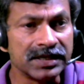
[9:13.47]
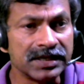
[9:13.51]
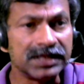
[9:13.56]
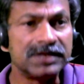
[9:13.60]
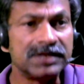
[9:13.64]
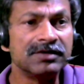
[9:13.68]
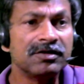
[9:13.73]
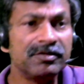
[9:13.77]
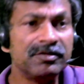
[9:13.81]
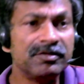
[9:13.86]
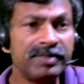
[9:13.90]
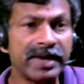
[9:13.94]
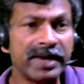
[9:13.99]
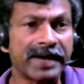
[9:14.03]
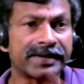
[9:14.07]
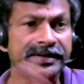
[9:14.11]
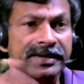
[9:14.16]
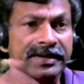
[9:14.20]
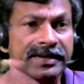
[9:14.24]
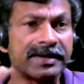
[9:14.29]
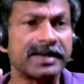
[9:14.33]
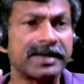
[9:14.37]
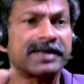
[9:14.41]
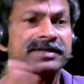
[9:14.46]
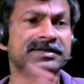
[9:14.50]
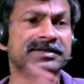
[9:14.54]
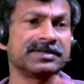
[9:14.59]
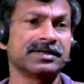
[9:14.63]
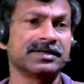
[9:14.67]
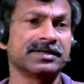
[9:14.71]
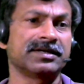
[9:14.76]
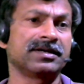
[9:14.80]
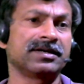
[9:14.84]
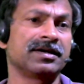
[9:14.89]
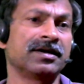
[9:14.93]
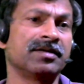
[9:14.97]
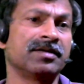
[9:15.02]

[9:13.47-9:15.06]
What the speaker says: it will be attracted